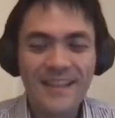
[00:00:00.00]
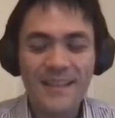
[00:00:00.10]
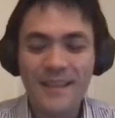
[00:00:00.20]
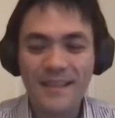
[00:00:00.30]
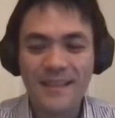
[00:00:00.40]

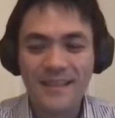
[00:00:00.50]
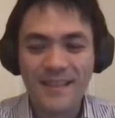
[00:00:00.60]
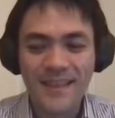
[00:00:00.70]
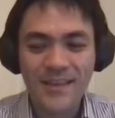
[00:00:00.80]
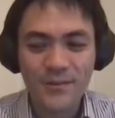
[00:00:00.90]

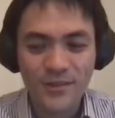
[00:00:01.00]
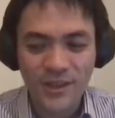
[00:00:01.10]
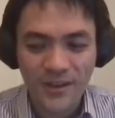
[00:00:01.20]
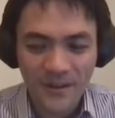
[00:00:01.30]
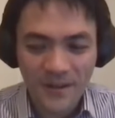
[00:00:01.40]
Thank you,
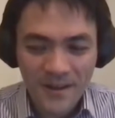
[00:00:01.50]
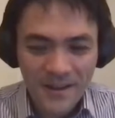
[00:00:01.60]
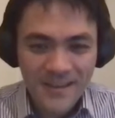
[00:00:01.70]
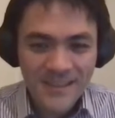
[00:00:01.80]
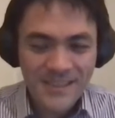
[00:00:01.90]
John.
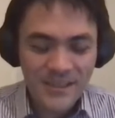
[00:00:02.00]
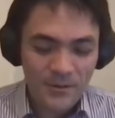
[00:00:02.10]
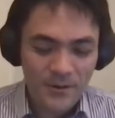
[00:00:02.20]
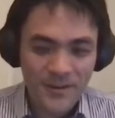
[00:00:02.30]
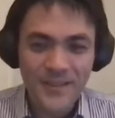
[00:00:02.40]

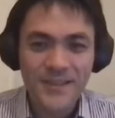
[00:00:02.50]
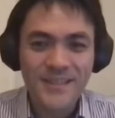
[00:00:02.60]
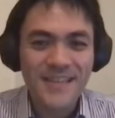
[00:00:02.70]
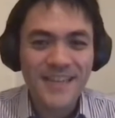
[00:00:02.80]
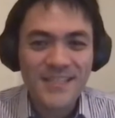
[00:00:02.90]
So
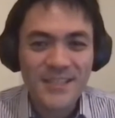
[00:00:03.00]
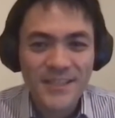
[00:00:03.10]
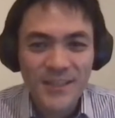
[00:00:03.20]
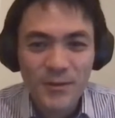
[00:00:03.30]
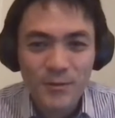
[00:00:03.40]
it's nice to
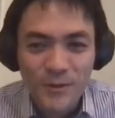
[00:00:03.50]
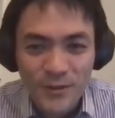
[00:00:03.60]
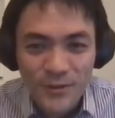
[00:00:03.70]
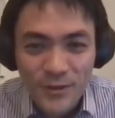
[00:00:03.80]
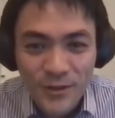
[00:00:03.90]
see you.
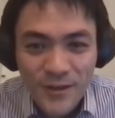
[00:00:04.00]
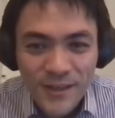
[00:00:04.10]
You look in